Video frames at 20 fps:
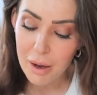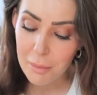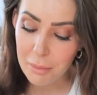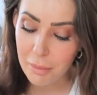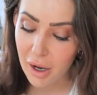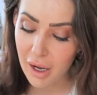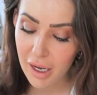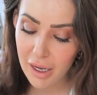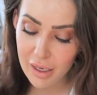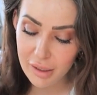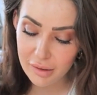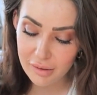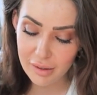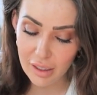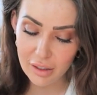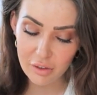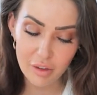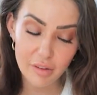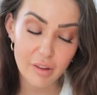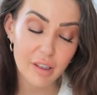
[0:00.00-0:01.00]
my
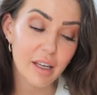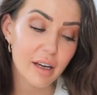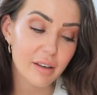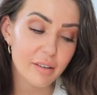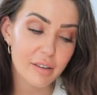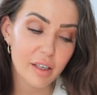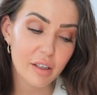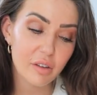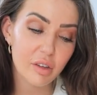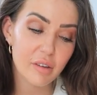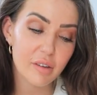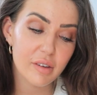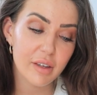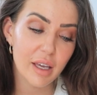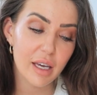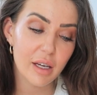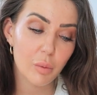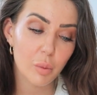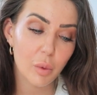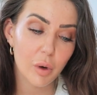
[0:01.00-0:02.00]
section, the last section
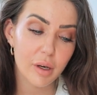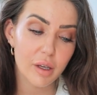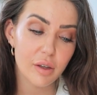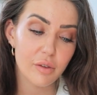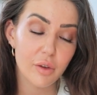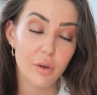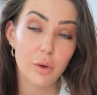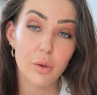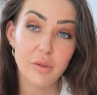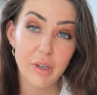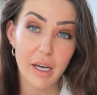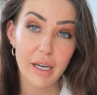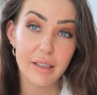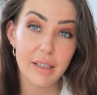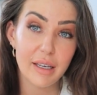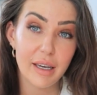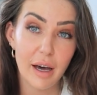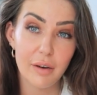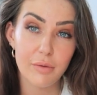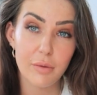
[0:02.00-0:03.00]
said, what is your
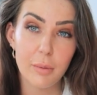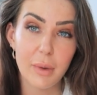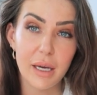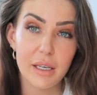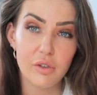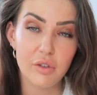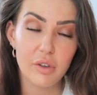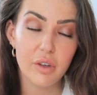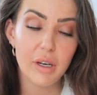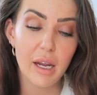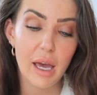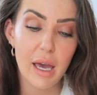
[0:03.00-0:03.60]
daily affirmation?